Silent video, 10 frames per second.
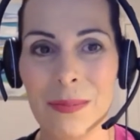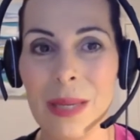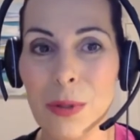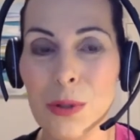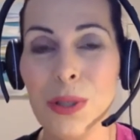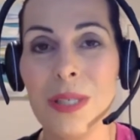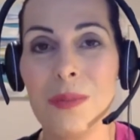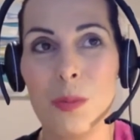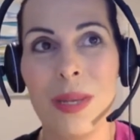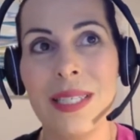Maybe you could have
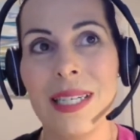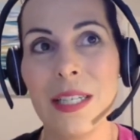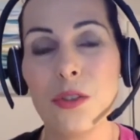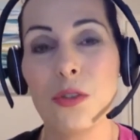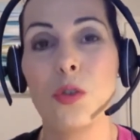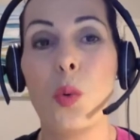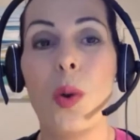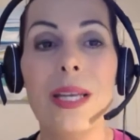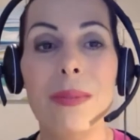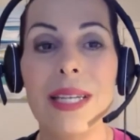spent an extra
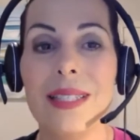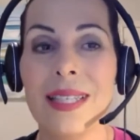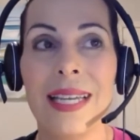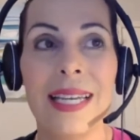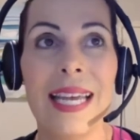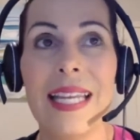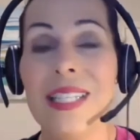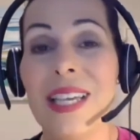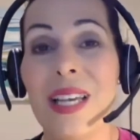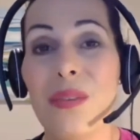20 minutes and
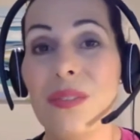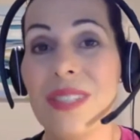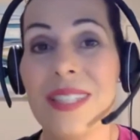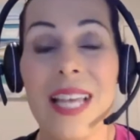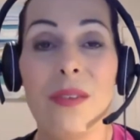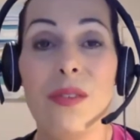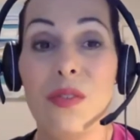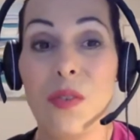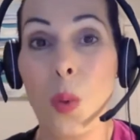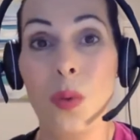done 7
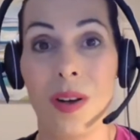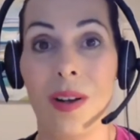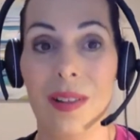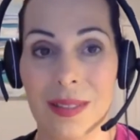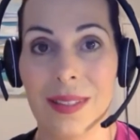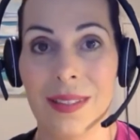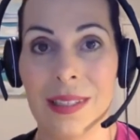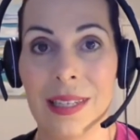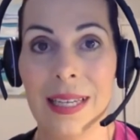phone calls